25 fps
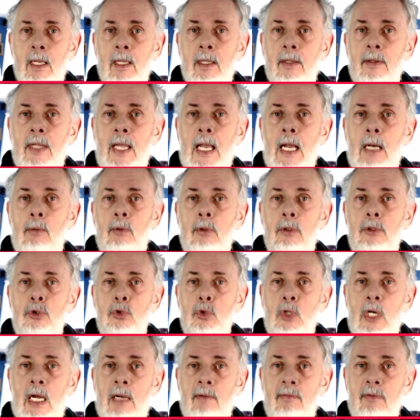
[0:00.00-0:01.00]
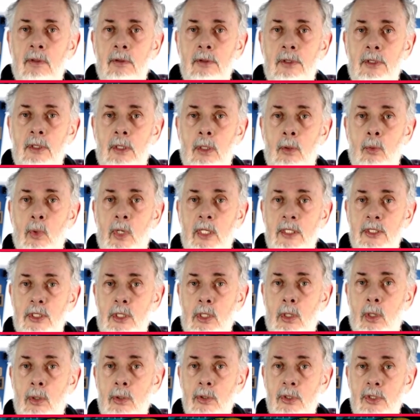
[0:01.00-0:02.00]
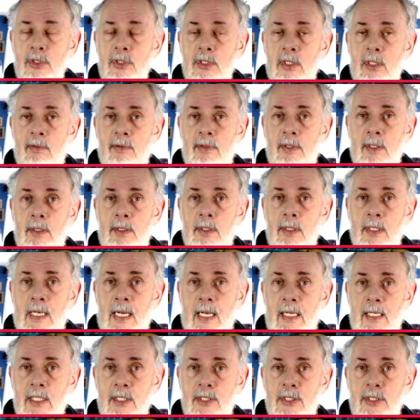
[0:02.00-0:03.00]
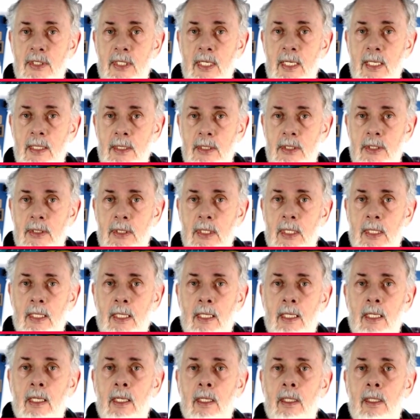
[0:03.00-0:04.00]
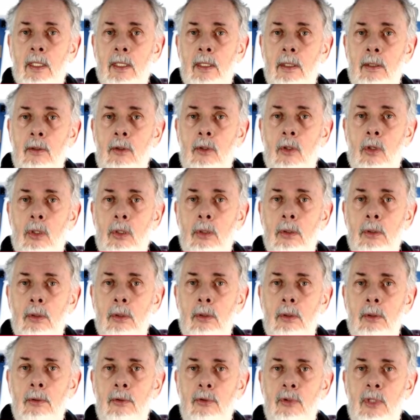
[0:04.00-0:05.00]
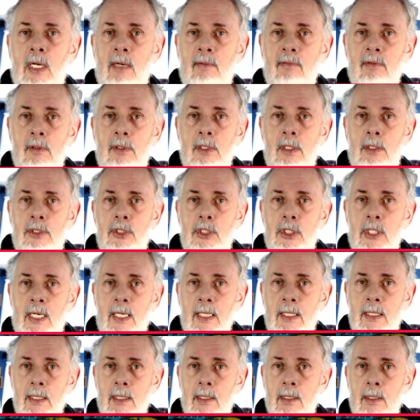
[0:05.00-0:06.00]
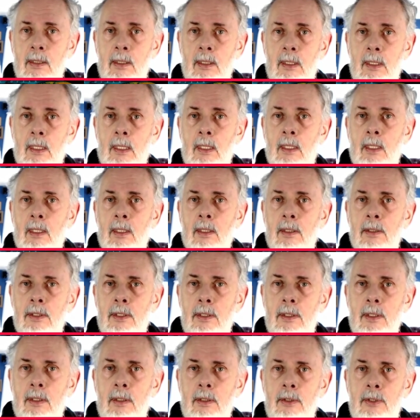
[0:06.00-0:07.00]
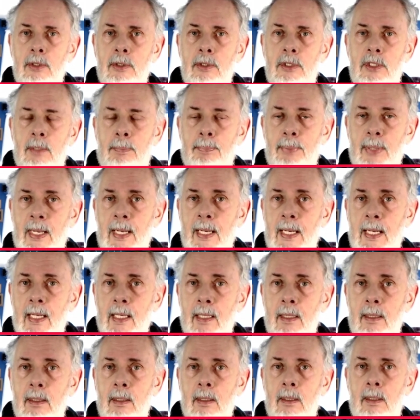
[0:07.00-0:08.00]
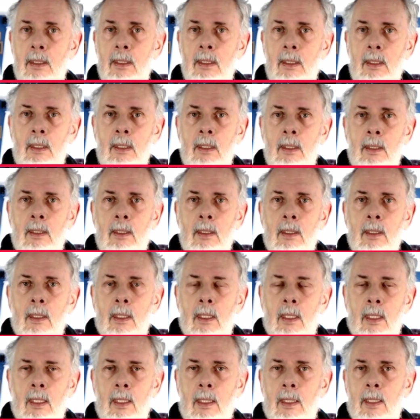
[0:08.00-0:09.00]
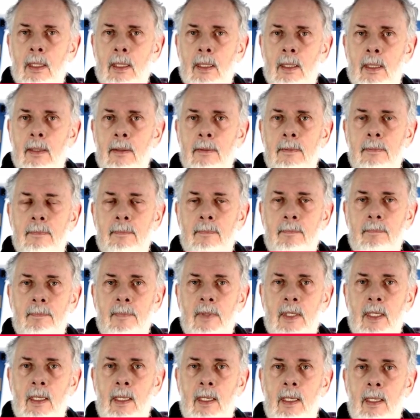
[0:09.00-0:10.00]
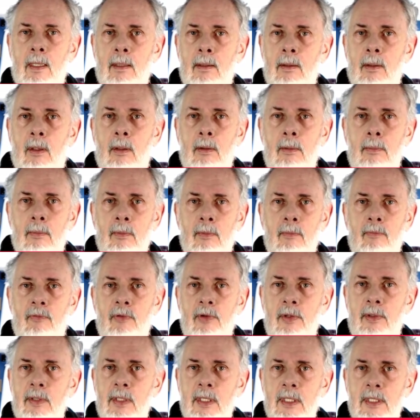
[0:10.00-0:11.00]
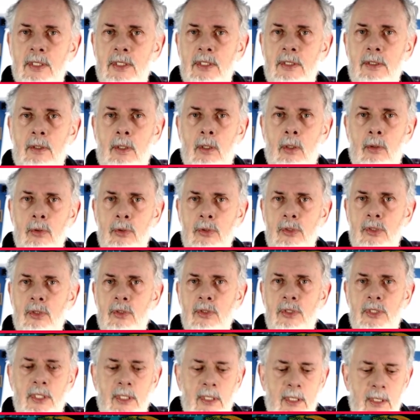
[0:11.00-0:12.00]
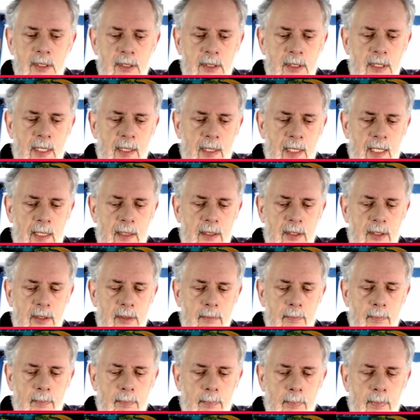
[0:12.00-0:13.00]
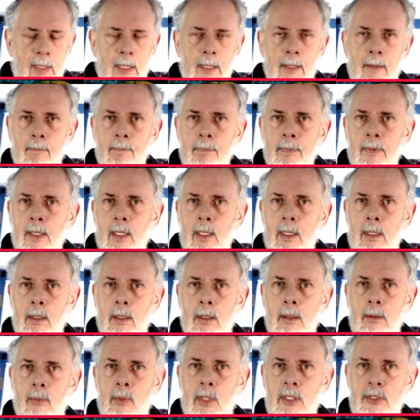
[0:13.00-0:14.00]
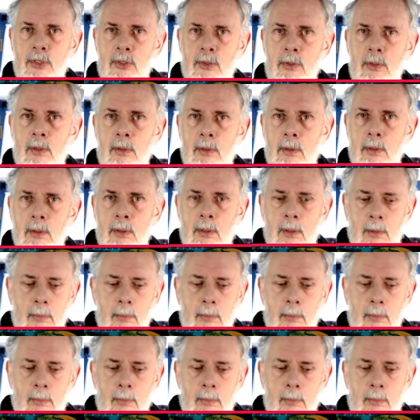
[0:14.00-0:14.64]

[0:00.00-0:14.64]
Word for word: that will travel to the west coast of the United States. It'll travel to China, to Japan, uh, and various coastal cities on that uh, western